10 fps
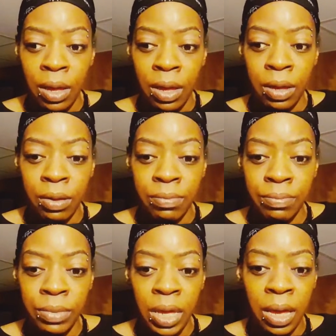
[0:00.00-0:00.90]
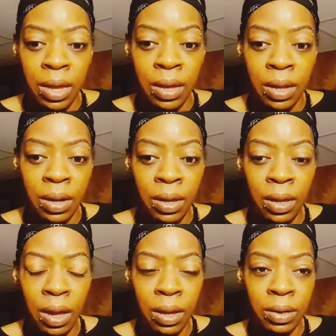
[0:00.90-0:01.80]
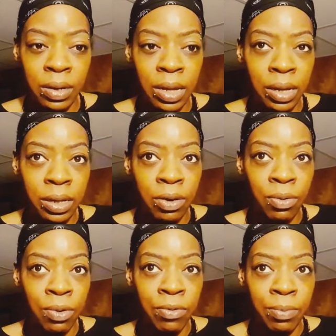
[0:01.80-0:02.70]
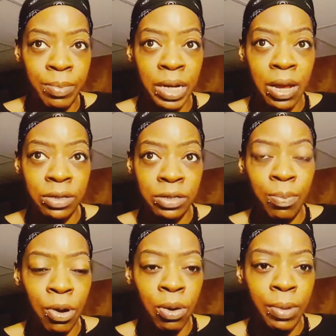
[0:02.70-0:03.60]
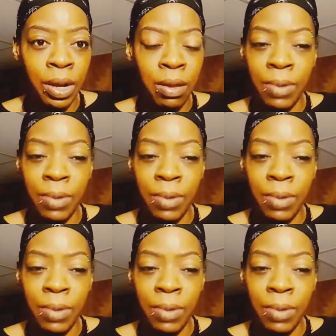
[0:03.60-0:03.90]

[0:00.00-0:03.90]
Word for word: um, and I think in order for me not to perm it,